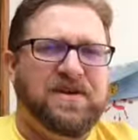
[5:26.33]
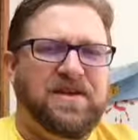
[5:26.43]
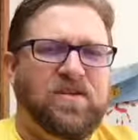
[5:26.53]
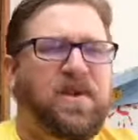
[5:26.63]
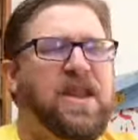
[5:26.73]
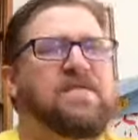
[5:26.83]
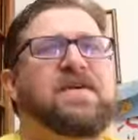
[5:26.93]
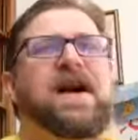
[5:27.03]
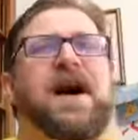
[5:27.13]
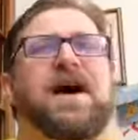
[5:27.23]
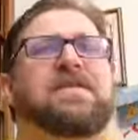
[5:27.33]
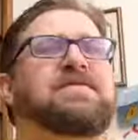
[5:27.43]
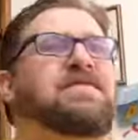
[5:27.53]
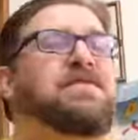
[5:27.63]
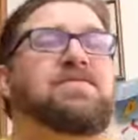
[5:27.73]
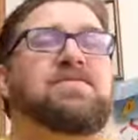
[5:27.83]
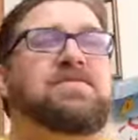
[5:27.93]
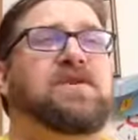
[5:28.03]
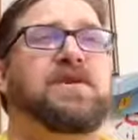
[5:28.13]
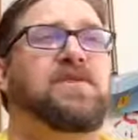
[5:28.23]
We love God, and so
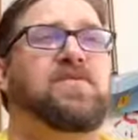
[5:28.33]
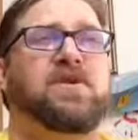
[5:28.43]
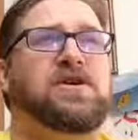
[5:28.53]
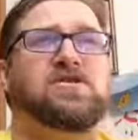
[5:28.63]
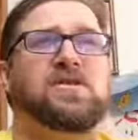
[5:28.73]
the good works